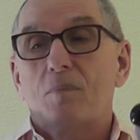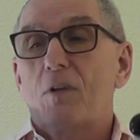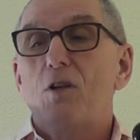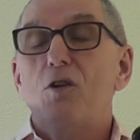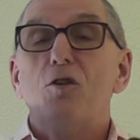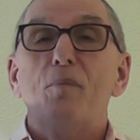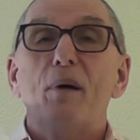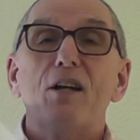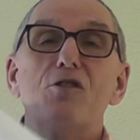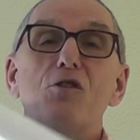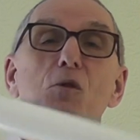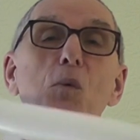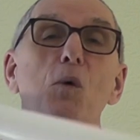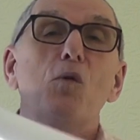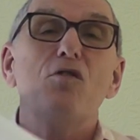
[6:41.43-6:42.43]
You can make
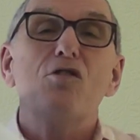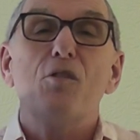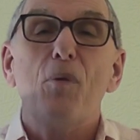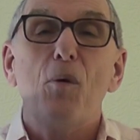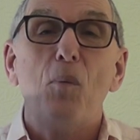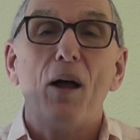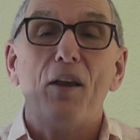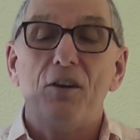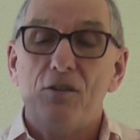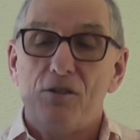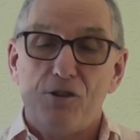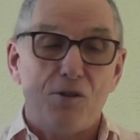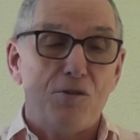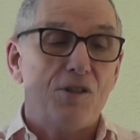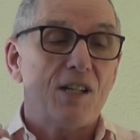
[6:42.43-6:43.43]
2 walls from the
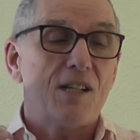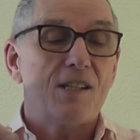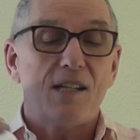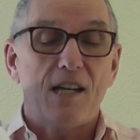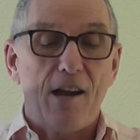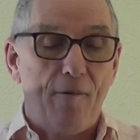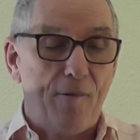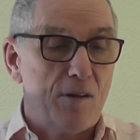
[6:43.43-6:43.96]
260.